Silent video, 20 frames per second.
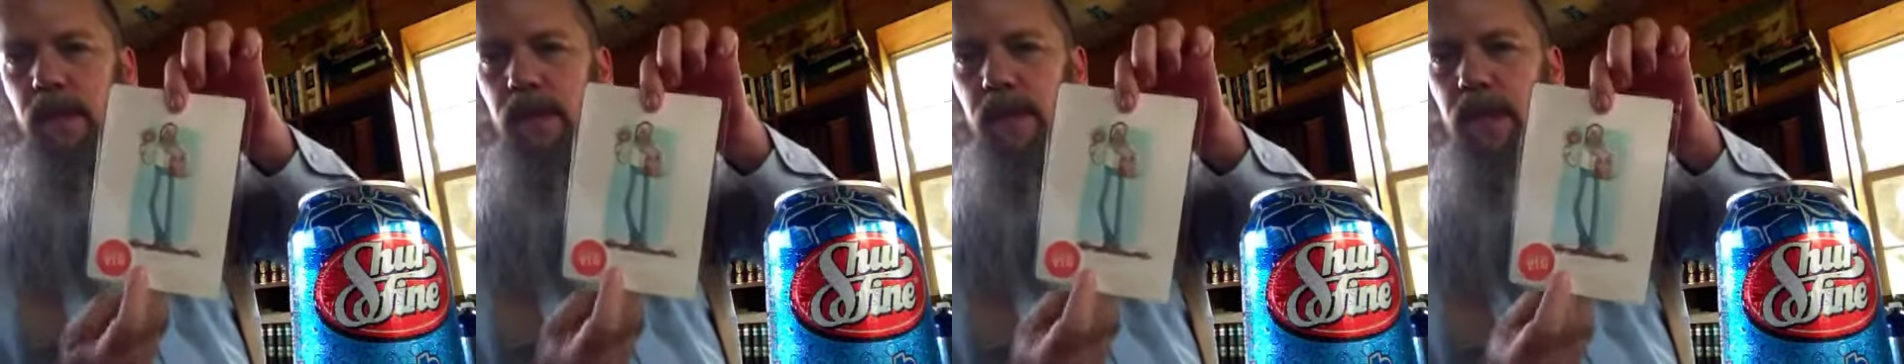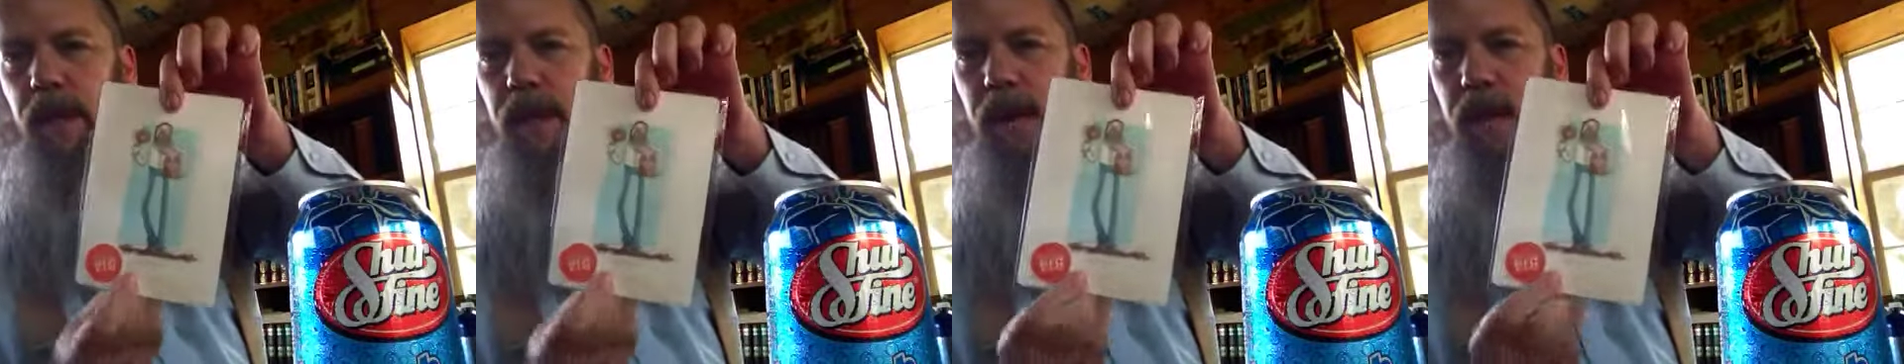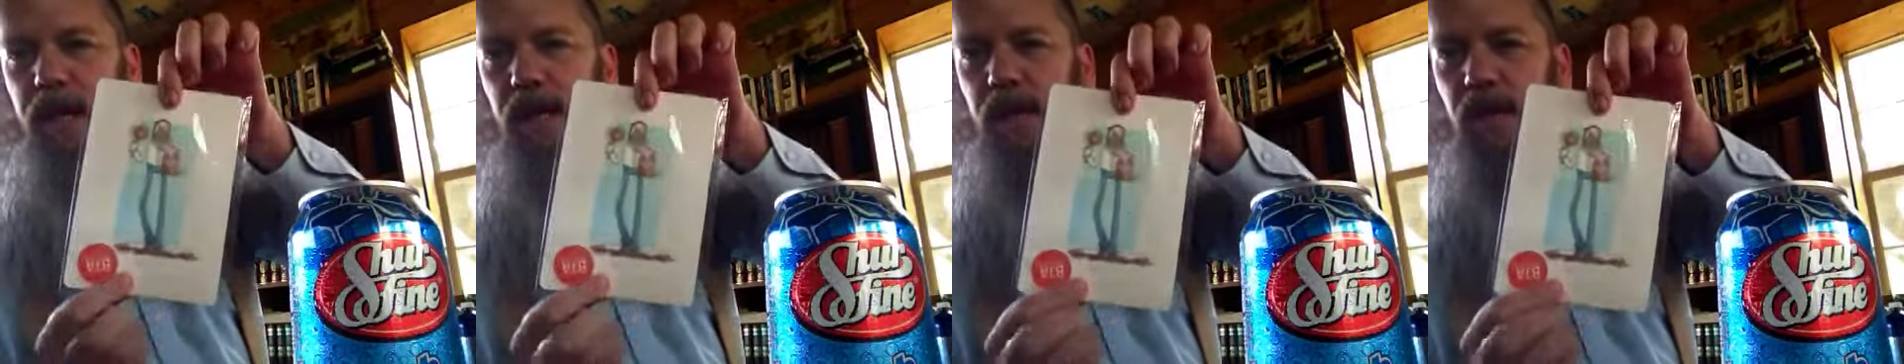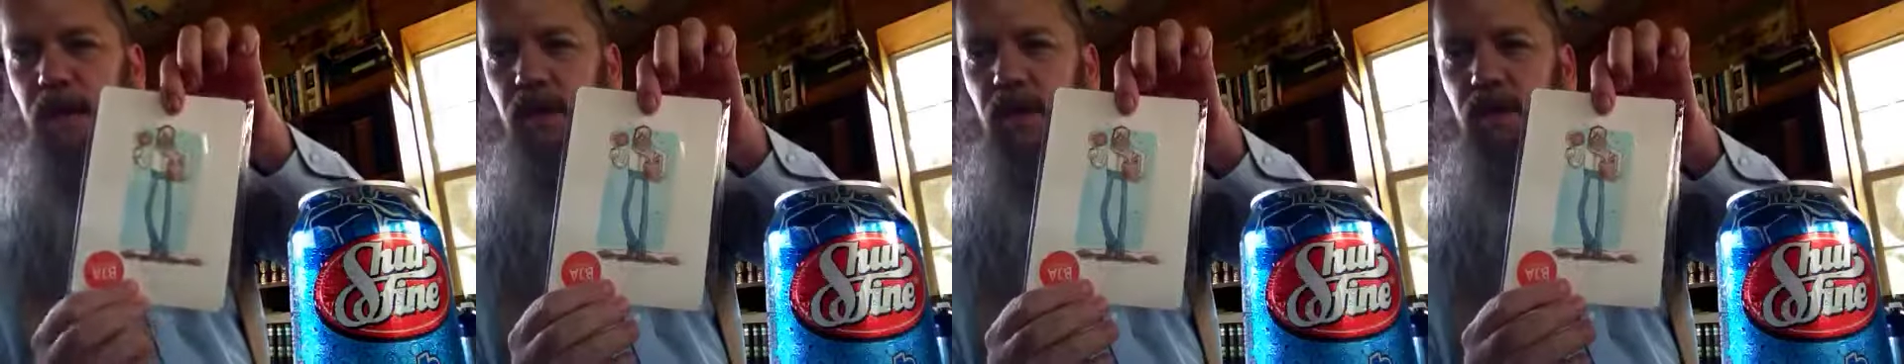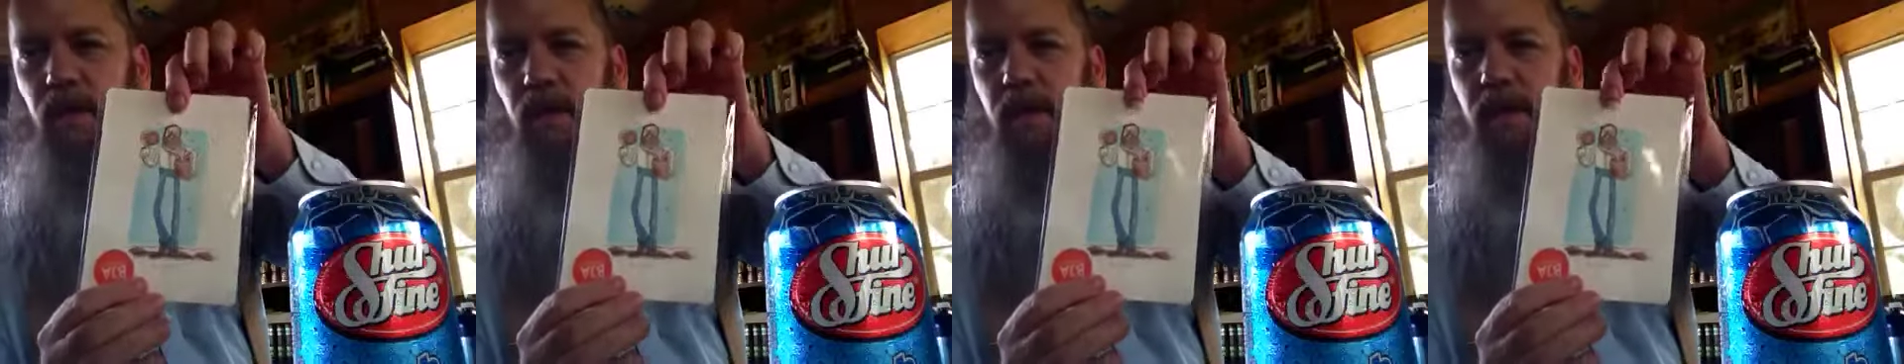I got
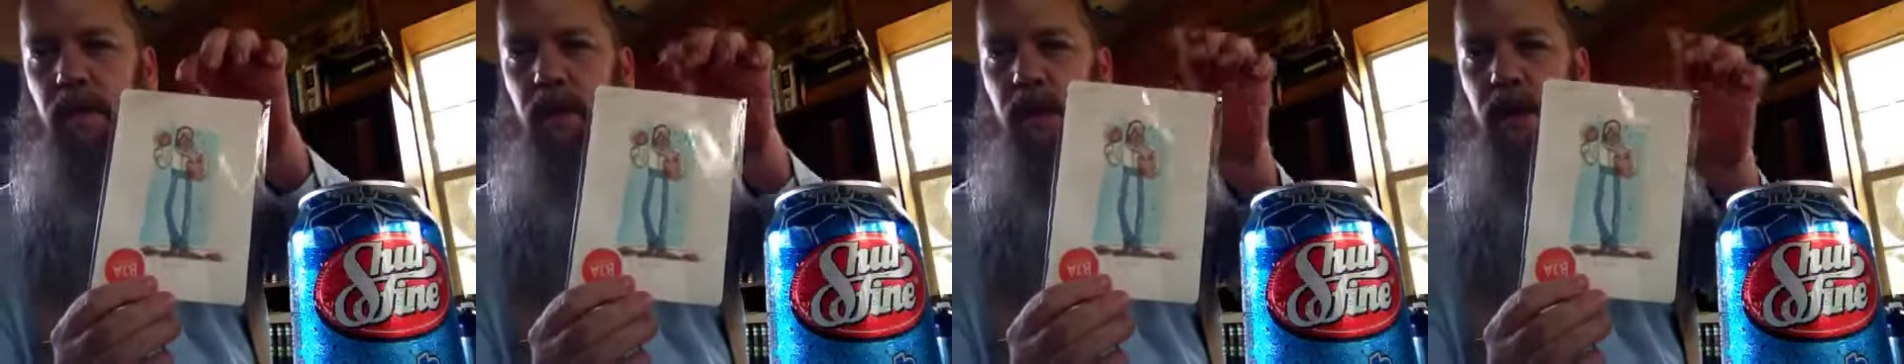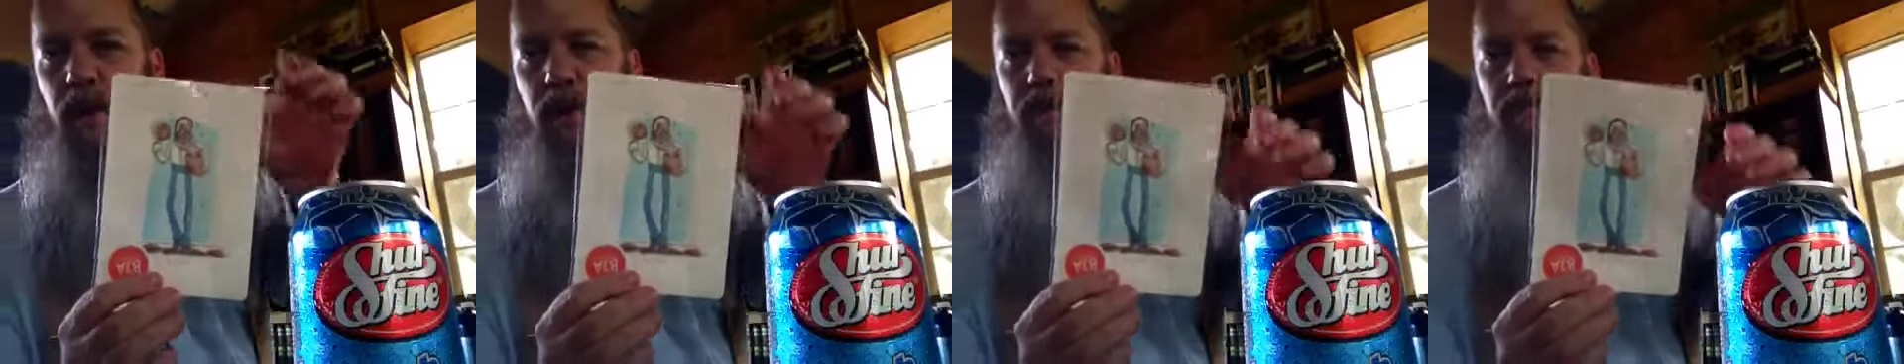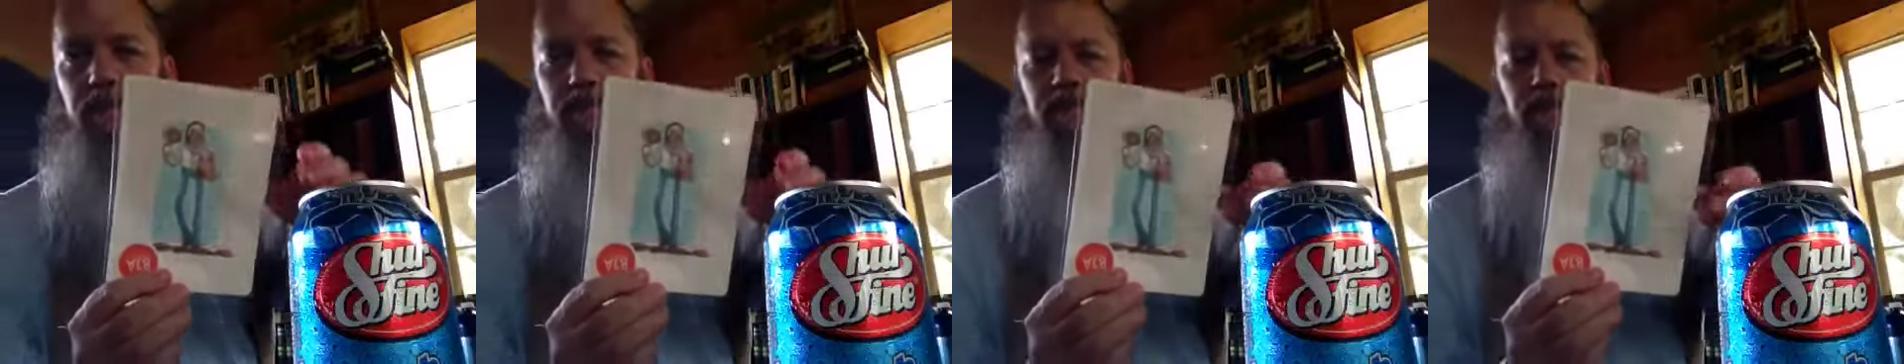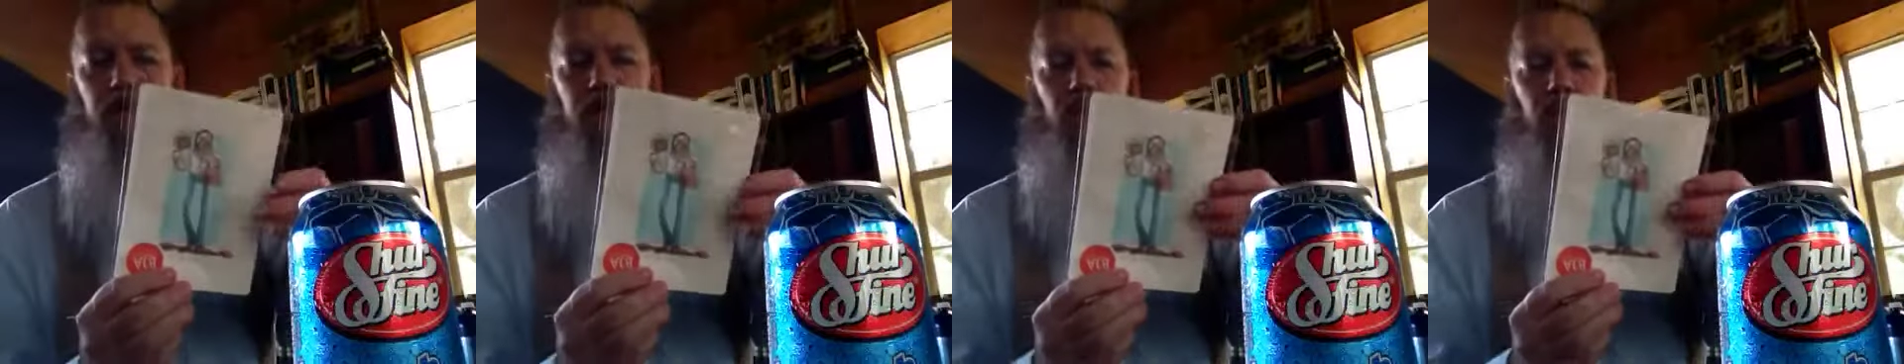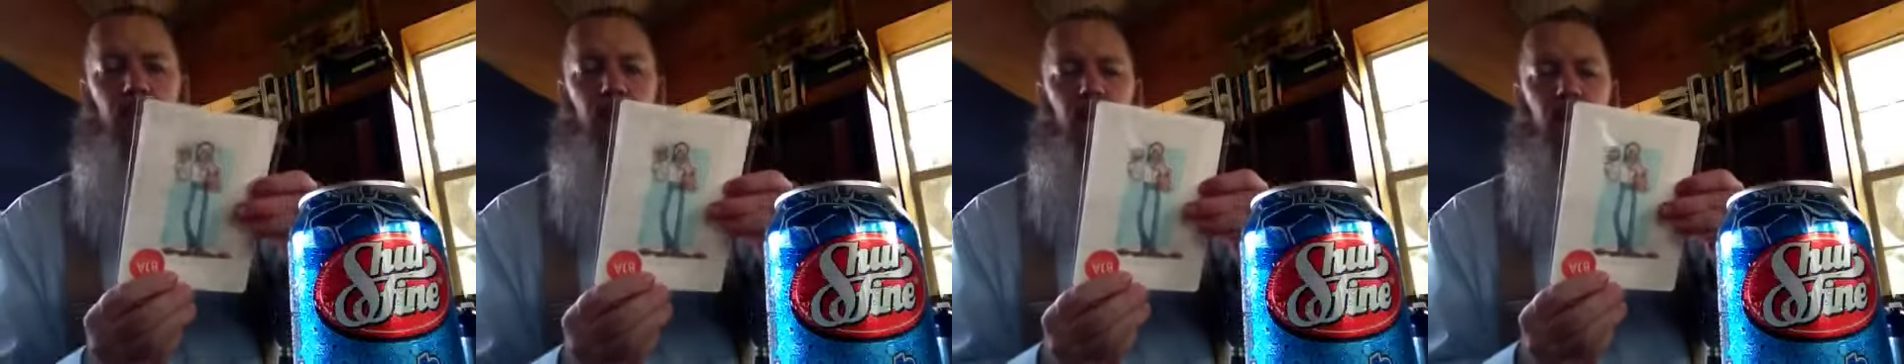this from
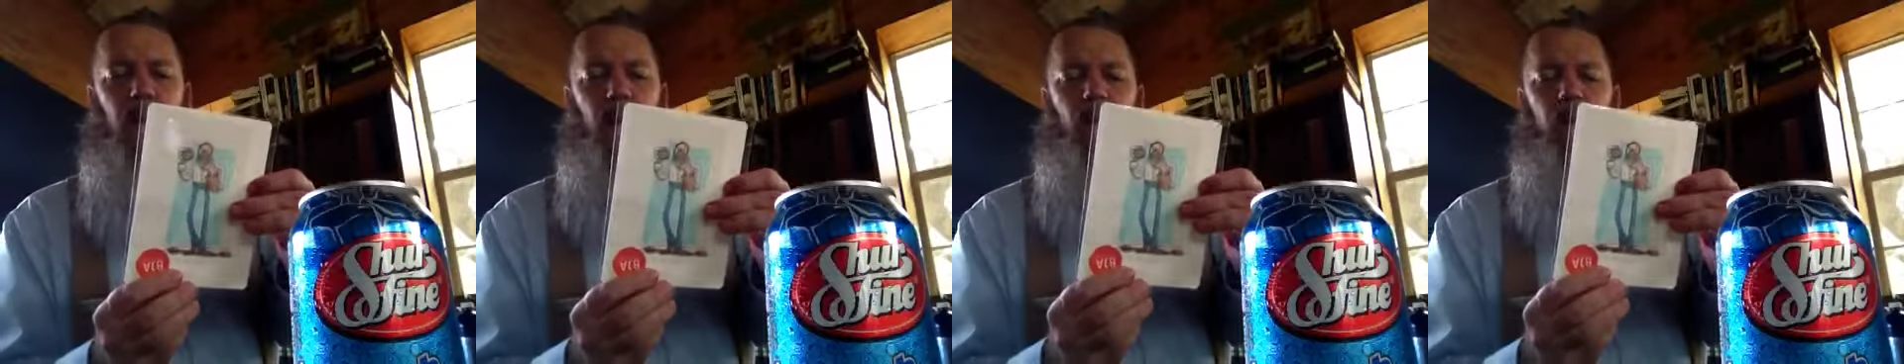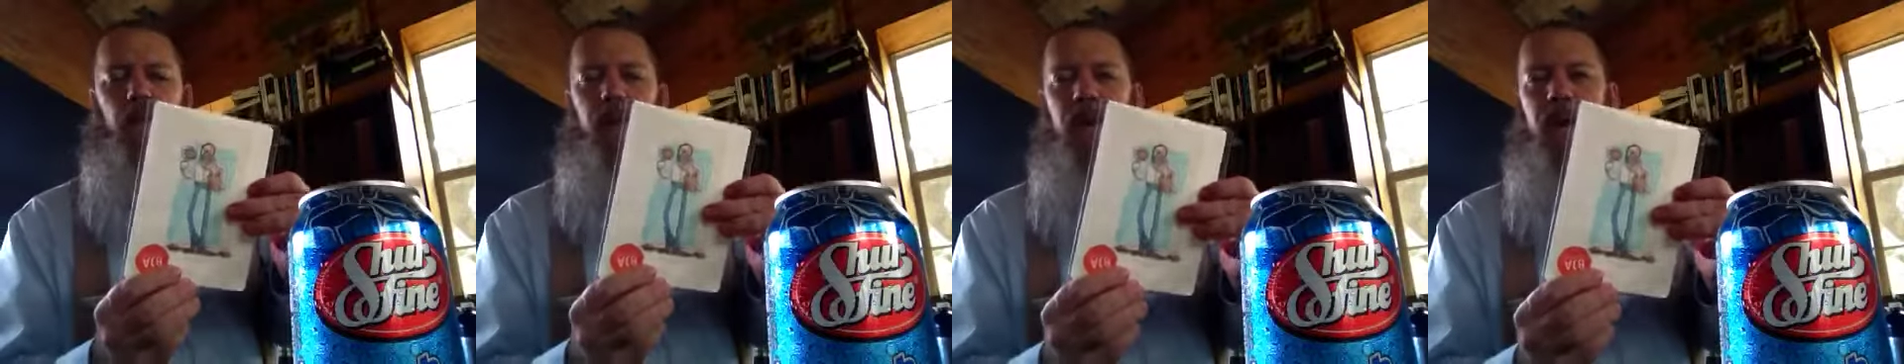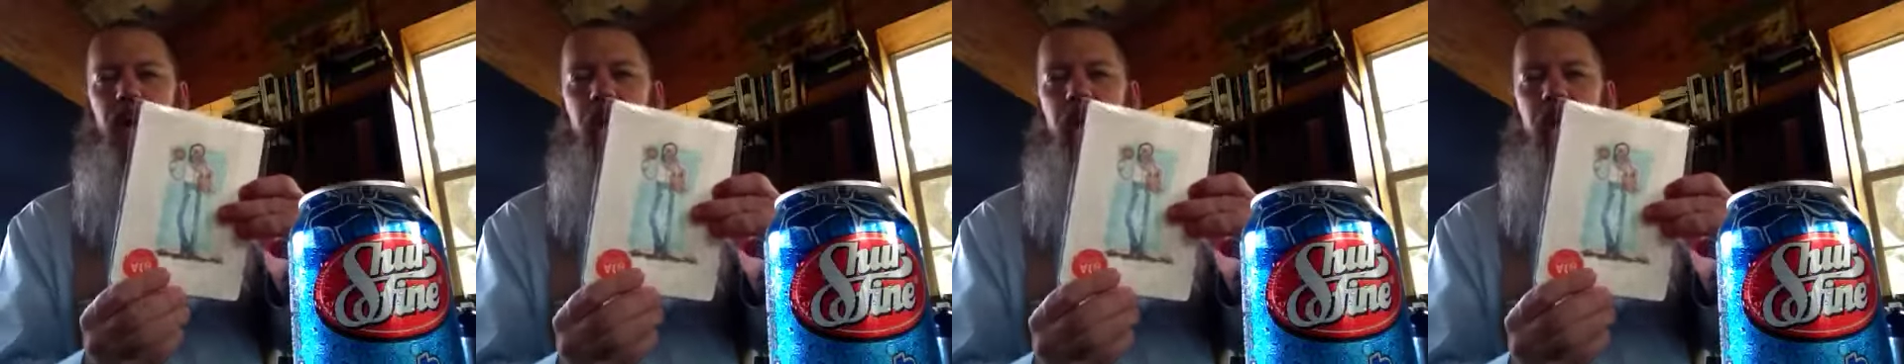Ben